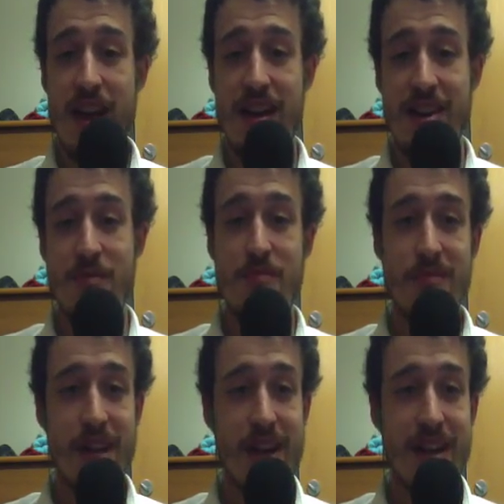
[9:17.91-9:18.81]

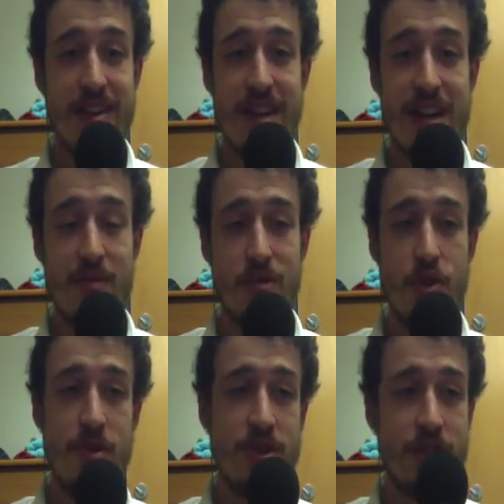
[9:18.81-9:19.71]
in uh, Indiana
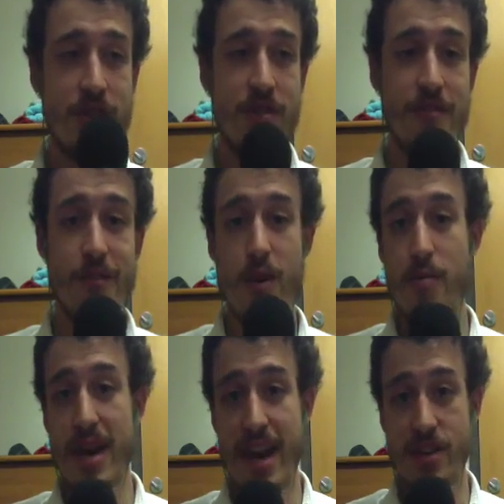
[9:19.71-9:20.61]
Bloomington for a
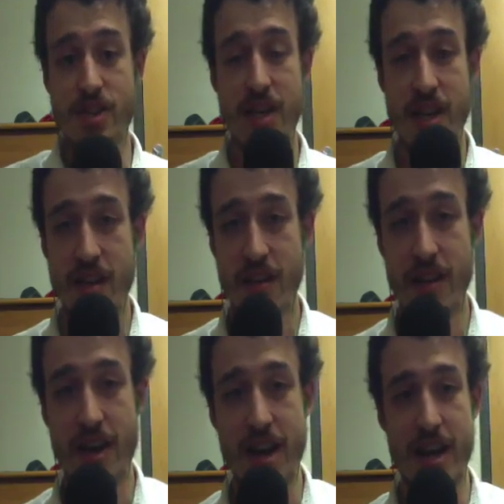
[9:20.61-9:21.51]
PhD,
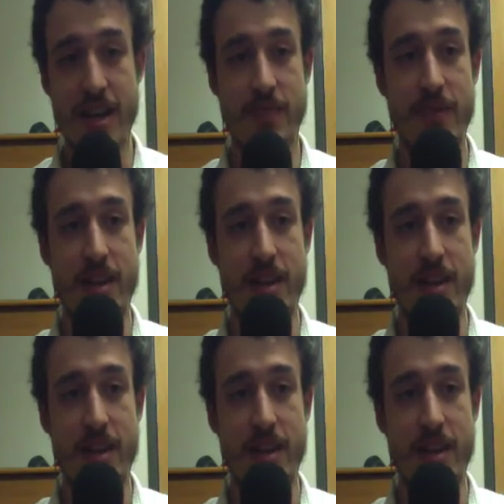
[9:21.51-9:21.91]
uh,